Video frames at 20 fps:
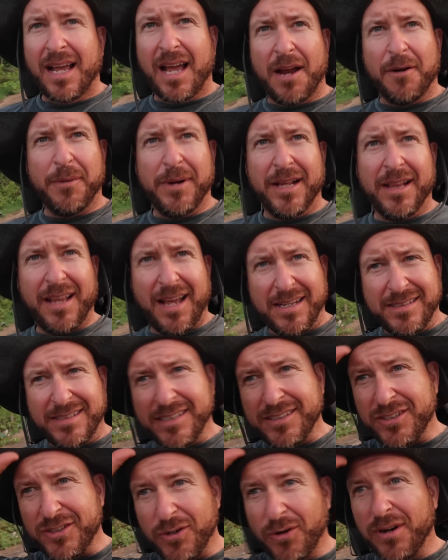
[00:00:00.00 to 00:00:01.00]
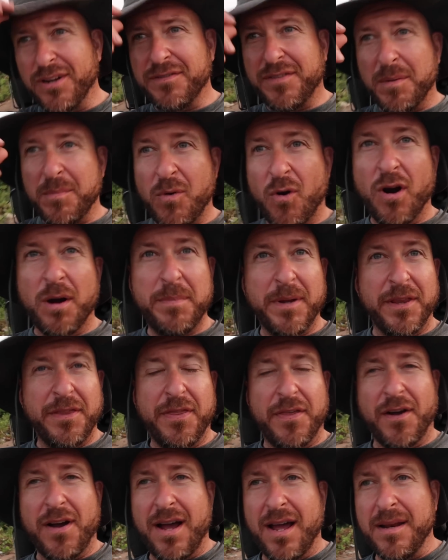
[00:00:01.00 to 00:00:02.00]
I realize it's sort of a morbid
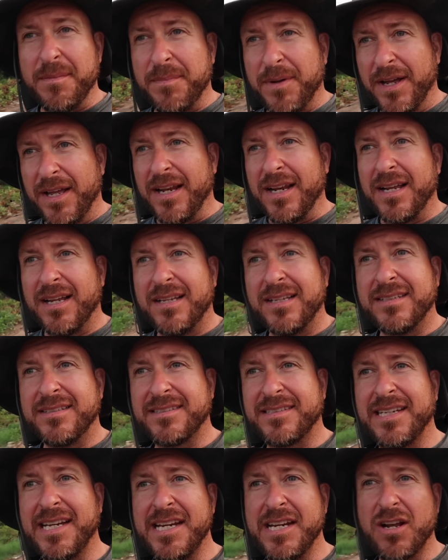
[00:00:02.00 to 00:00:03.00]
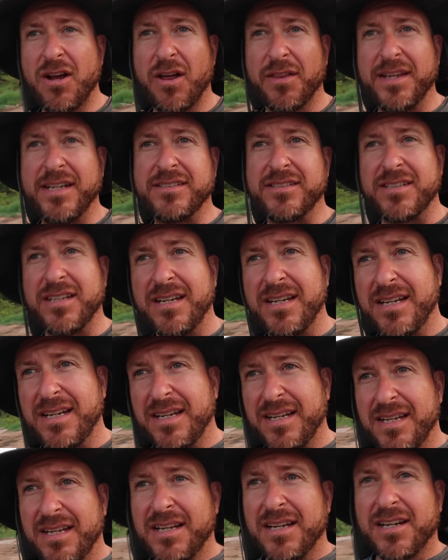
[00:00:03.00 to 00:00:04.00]
thought, but seeing all these
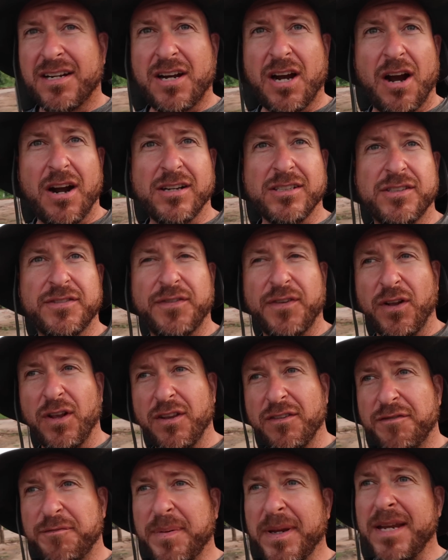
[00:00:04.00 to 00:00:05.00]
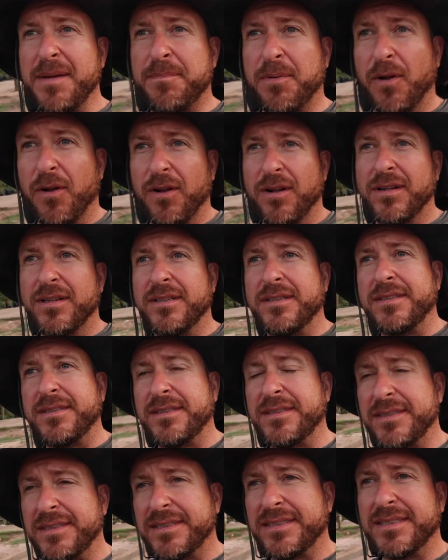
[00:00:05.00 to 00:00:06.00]
cars full of people,
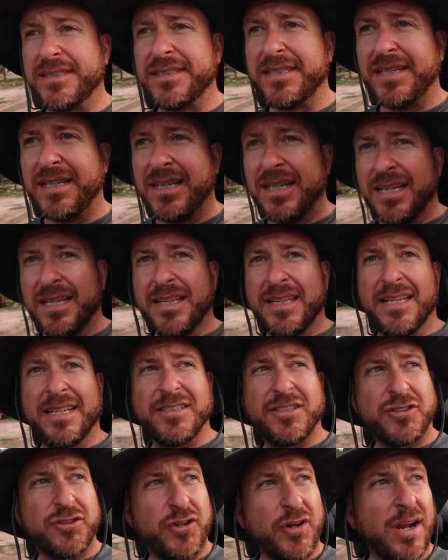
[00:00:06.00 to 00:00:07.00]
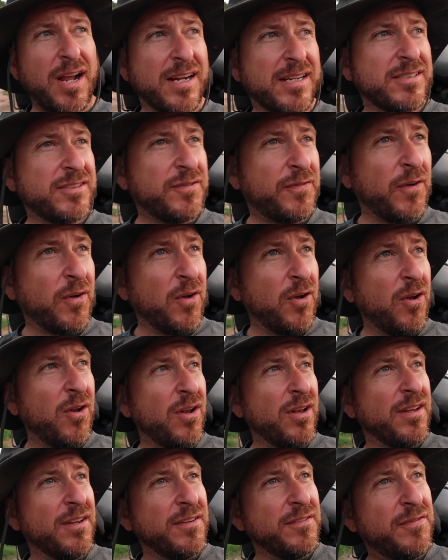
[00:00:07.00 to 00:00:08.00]
these trucks
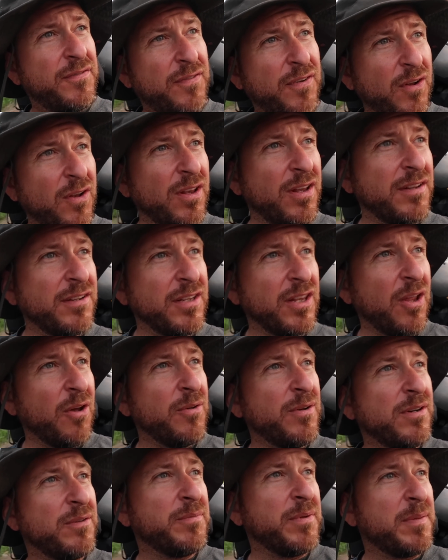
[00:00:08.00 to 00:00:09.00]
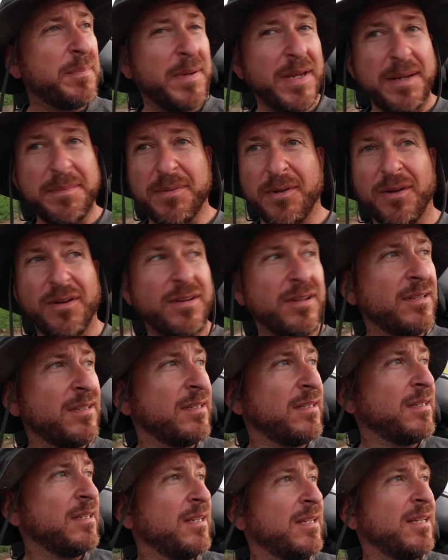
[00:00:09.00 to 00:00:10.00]
full and loaded with people,
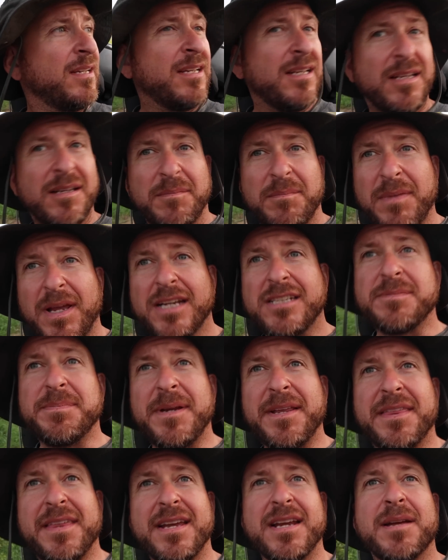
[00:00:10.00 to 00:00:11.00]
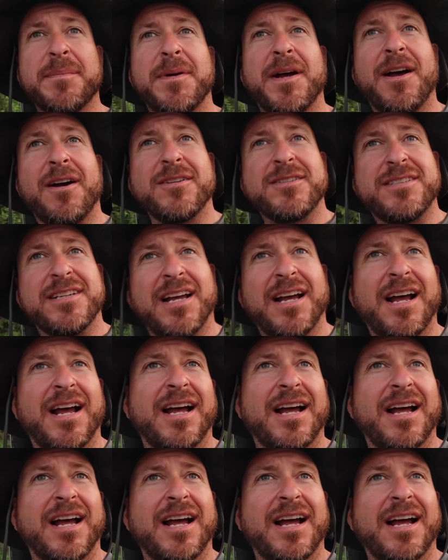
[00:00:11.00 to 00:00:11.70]
makes me think about